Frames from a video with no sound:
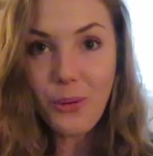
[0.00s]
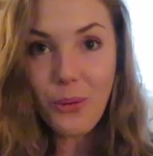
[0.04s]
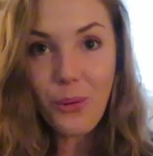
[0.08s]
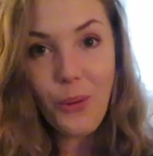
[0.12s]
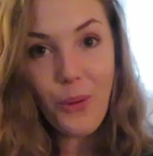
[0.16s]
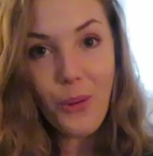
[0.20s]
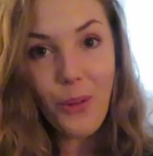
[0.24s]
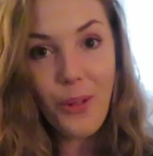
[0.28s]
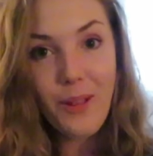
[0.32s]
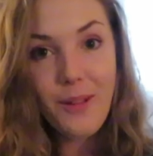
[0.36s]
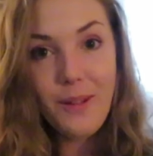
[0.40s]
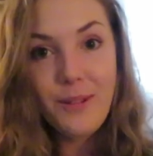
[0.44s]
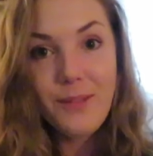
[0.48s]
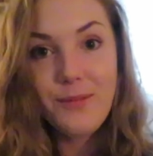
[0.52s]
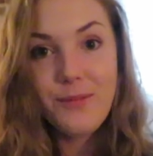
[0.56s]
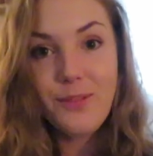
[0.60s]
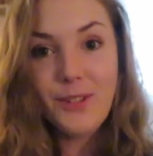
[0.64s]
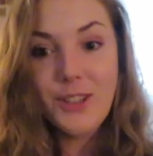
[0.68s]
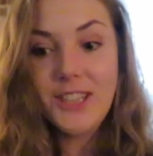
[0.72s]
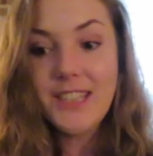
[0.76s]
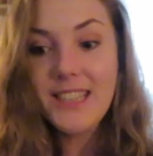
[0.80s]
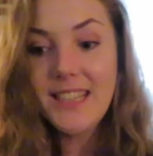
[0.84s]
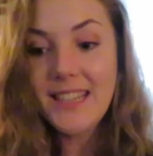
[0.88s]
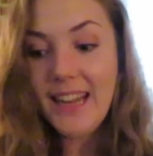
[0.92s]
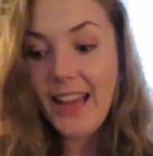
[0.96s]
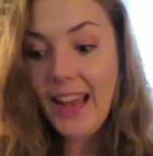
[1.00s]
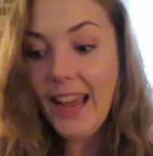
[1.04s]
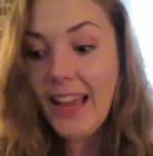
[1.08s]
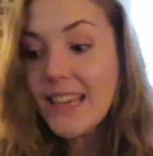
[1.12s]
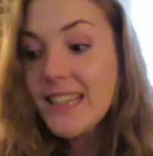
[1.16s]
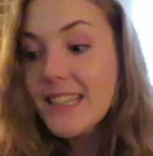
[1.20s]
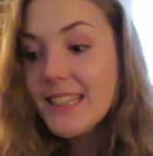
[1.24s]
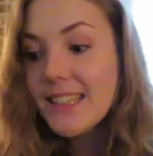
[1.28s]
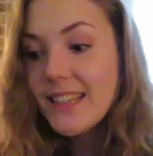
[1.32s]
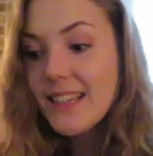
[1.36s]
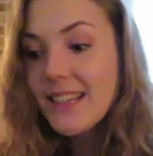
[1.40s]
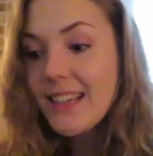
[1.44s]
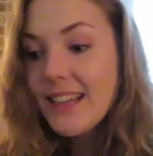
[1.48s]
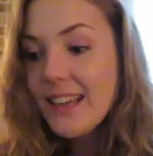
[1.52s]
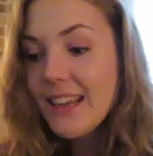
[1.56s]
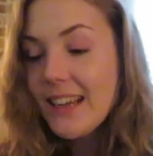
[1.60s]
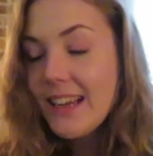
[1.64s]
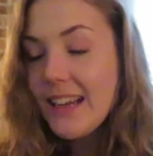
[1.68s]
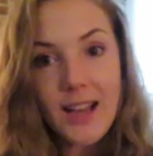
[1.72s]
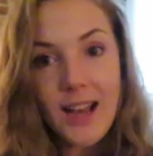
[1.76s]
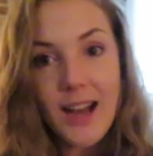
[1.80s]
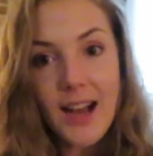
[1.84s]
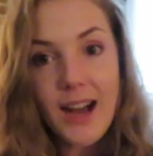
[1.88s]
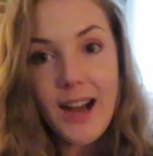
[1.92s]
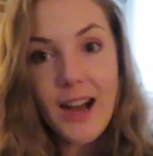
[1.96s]
all for today.
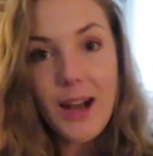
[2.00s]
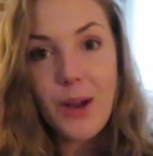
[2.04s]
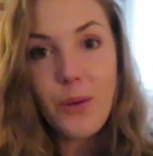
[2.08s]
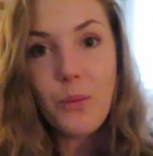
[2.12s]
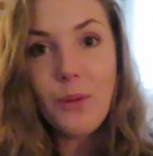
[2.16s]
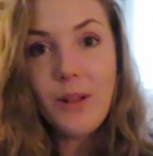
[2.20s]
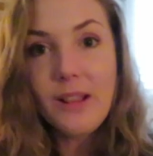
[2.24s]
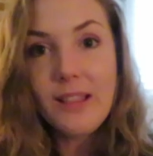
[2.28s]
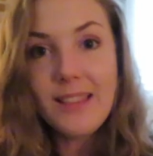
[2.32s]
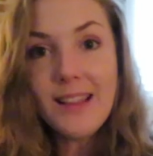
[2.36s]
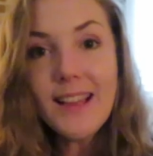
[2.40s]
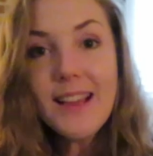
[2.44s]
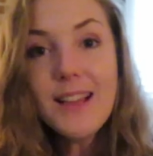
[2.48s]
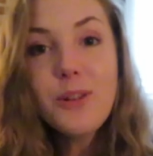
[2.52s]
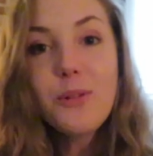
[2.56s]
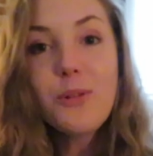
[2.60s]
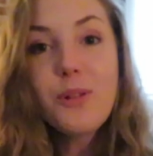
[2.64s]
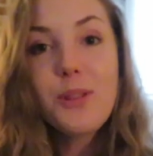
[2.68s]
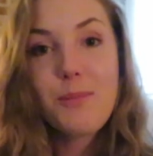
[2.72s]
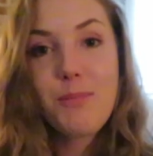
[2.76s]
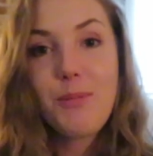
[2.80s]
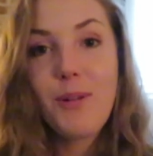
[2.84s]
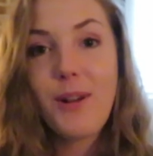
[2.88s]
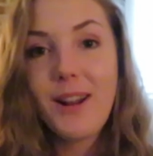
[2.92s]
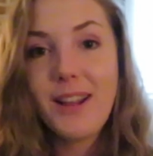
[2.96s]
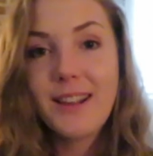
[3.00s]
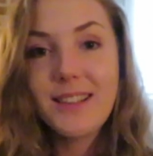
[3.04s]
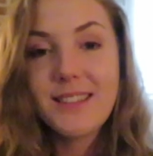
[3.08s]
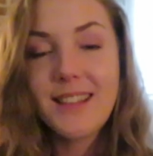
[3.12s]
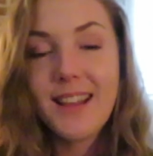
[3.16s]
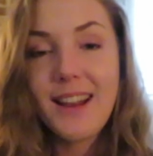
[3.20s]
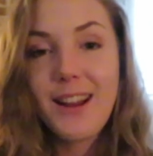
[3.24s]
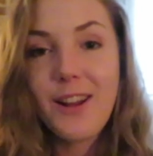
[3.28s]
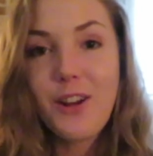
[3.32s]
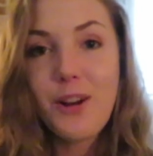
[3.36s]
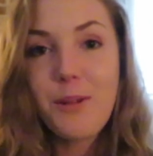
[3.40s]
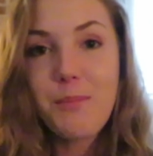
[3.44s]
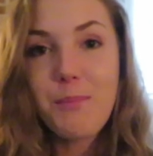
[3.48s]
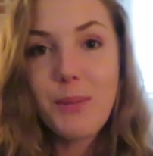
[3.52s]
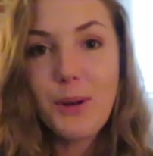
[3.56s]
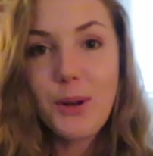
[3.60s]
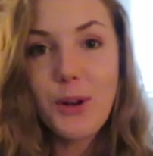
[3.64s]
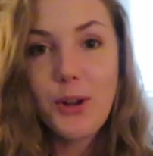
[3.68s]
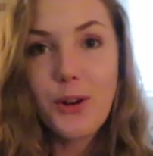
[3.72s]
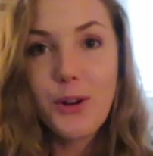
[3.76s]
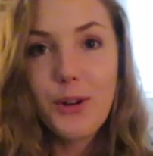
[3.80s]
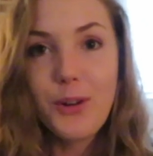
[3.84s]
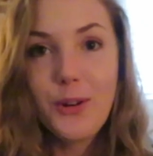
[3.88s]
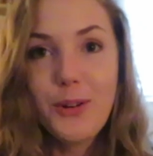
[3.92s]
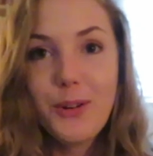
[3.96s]
I will link all the products that I got
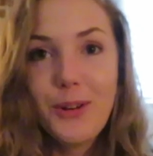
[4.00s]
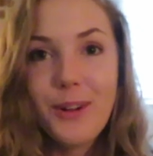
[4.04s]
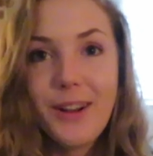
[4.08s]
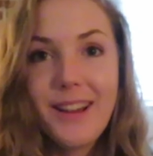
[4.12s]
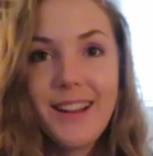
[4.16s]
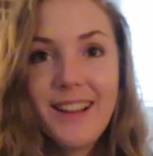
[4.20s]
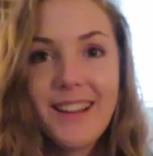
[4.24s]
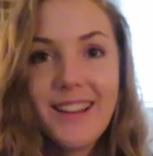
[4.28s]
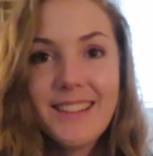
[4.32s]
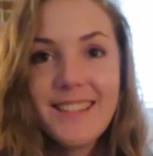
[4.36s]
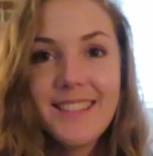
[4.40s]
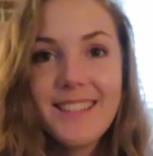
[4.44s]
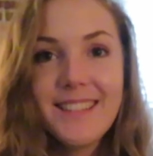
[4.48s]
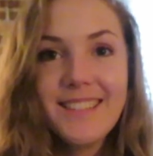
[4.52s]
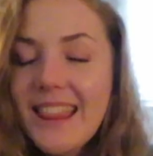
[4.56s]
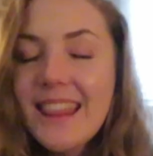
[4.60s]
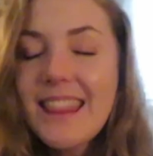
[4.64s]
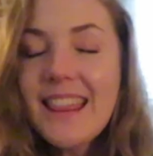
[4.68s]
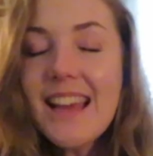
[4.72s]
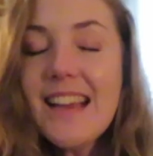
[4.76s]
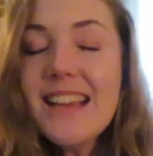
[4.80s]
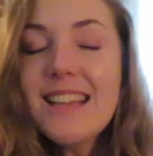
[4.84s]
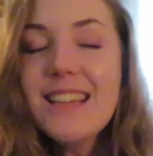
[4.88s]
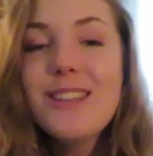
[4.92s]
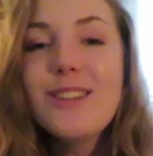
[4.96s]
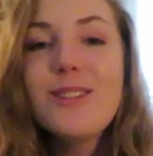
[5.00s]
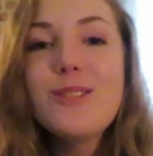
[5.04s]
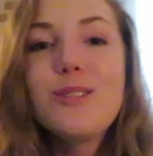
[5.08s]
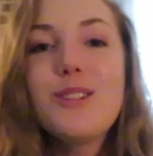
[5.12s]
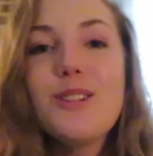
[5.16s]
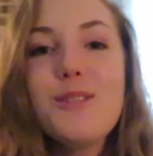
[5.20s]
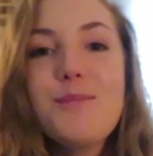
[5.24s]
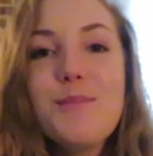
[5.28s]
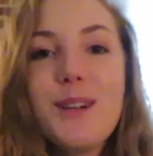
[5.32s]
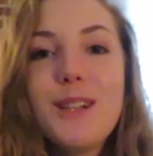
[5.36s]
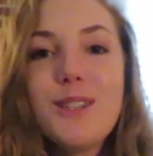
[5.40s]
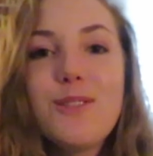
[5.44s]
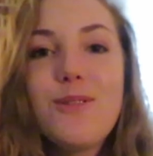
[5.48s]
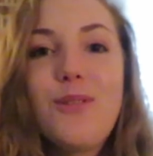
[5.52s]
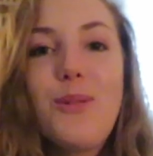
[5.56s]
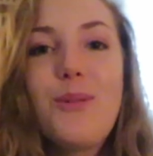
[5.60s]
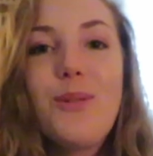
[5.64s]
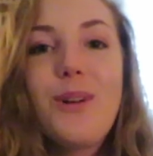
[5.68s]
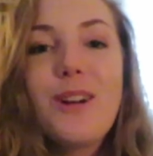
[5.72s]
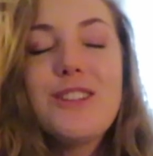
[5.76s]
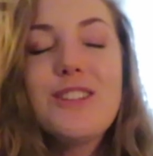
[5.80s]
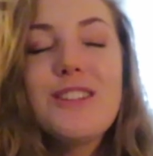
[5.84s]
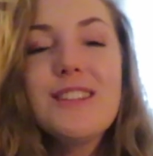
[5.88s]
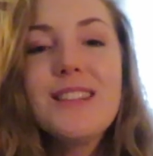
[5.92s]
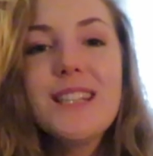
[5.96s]
below. Thank you so much for
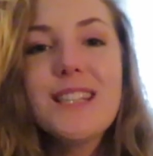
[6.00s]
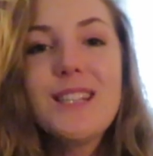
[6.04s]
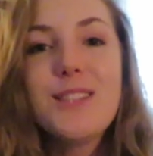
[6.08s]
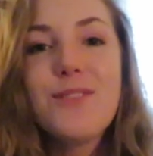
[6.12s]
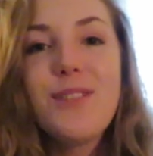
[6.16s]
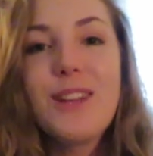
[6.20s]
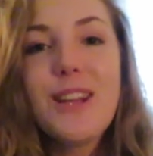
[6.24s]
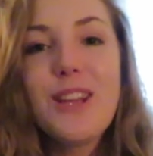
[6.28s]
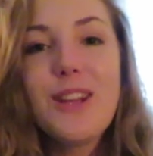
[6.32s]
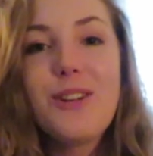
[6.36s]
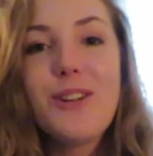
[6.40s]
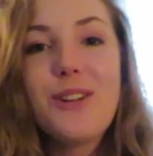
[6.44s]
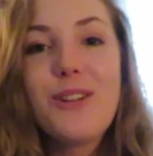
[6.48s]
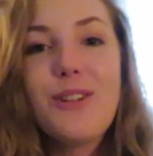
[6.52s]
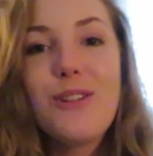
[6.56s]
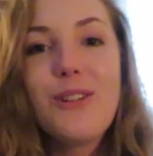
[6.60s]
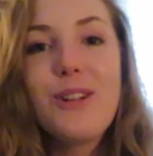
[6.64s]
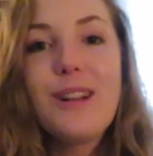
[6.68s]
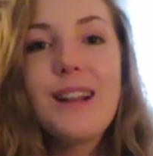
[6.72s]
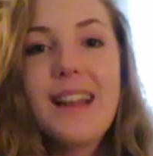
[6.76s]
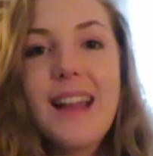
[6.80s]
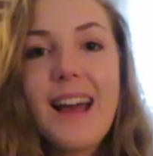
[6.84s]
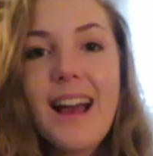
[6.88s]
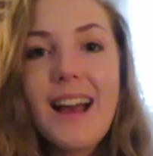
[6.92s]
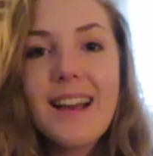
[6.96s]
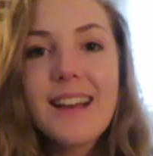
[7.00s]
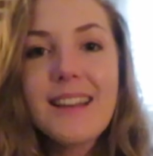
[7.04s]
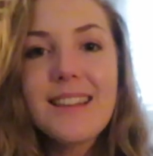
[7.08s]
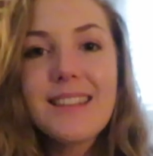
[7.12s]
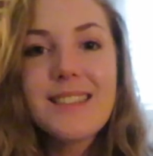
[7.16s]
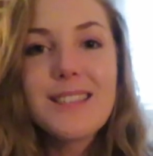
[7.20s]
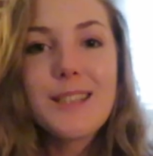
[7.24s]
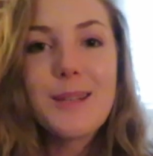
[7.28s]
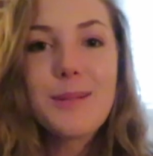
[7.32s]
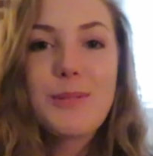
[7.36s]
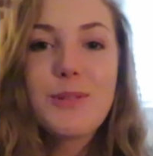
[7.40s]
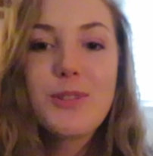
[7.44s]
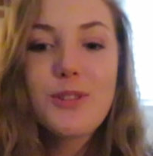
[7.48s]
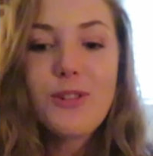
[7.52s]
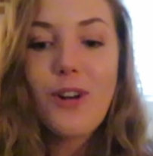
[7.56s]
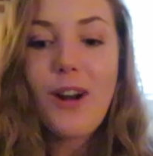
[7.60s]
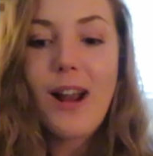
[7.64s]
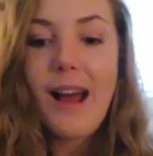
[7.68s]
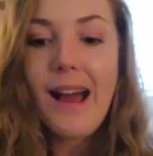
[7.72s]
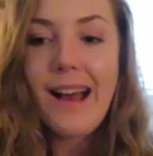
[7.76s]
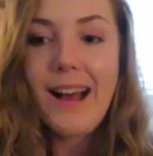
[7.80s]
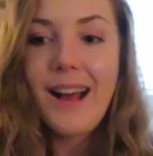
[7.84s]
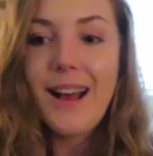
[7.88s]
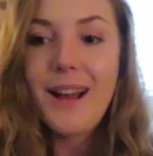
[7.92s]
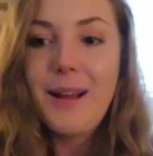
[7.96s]
watching this video. Like,
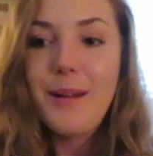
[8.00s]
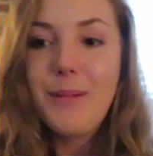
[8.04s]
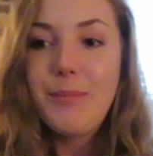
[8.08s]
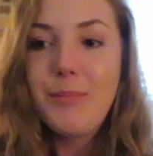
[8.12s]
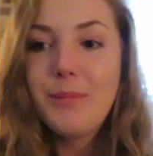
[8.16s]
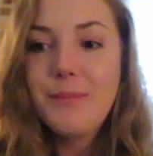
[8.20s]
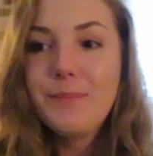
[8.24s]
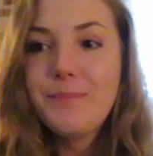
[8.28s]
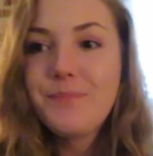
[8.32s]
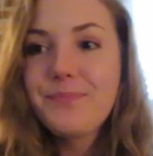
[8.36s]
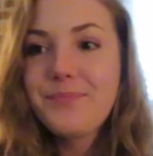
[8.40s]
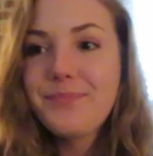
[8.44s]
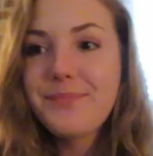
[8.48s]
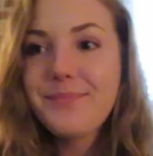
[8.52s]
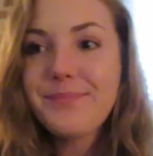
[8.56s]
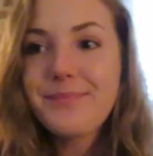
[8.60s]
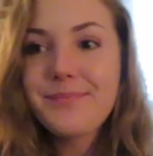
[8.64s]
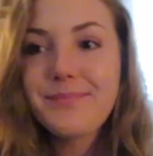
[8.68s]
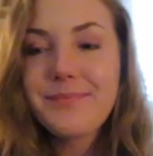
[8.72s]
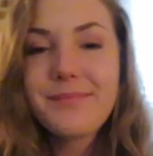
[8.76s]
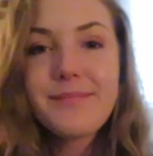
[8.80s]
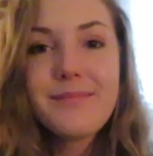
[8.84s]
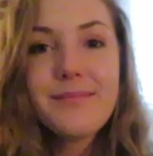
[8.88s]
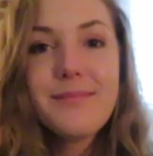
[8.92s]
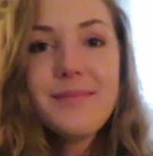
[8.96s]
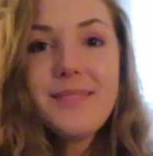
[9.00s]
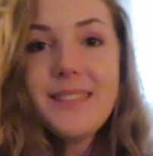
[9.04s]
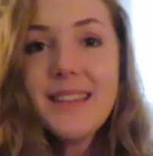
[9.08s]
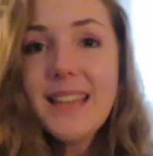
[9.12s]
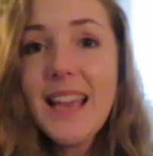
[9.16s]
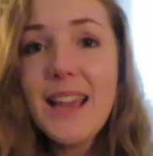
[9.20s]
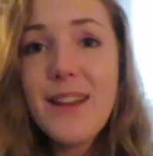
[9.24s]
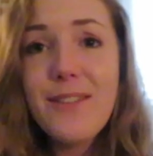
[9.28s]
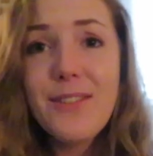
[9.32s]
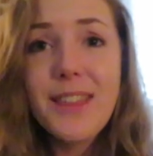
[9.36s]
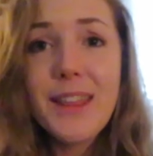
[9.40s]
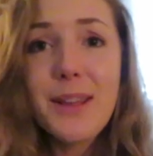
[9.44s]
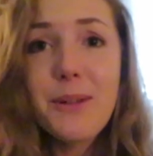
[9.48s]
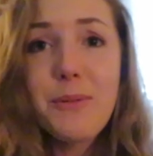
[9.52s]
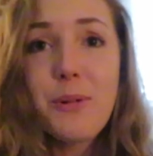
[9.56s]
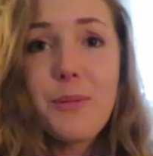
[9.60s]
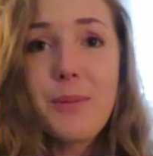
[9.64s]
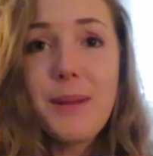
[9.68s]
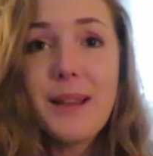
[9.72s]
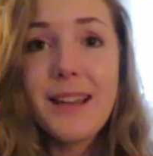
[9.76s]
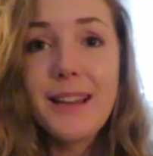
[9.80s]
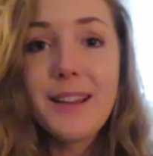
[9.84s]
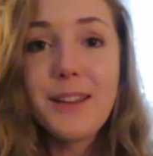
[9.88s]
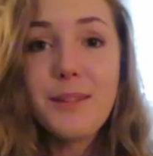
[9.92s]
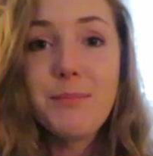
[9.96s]
subscribe, everything will
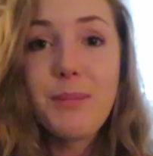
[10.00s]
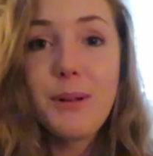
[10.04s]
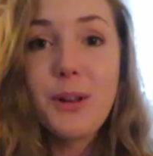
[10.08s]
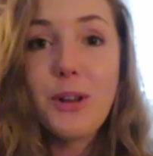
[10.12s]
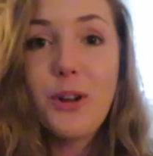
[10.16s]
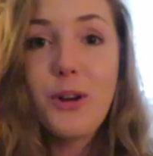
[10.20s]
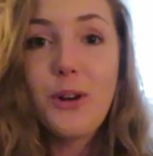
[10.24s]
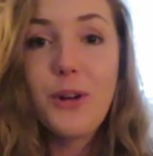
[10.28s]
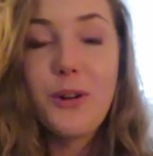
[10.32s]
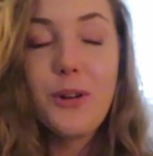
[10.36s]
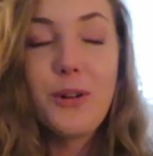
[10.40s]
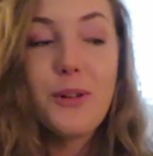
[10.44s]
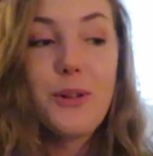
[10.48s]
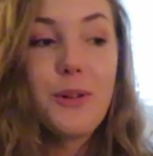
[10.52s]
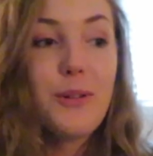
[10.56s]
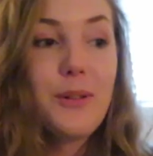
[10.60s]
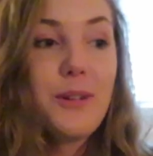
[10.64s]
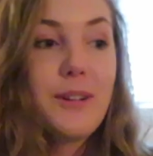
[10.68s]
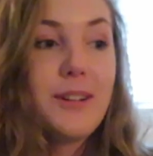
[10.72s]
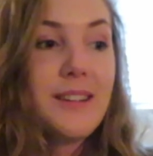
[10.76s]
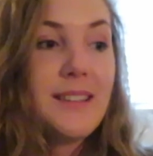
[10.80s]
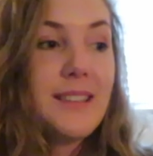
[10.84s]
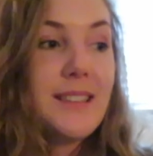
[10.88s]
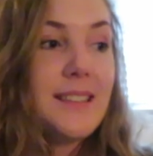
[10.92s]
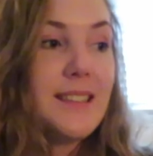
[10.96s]
be linked below.